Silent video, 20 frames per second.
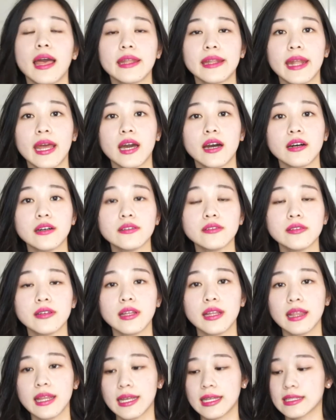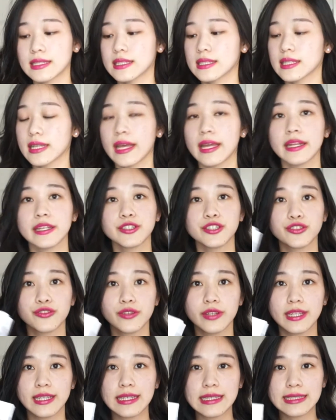Now let's get into
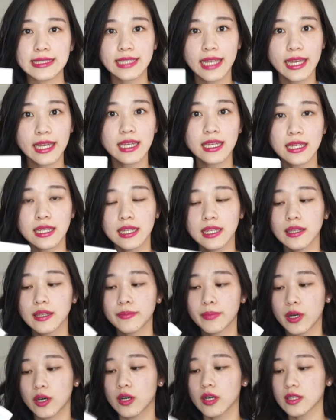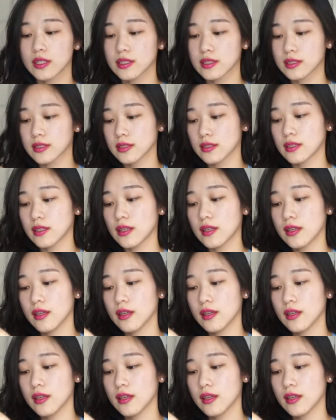the second box.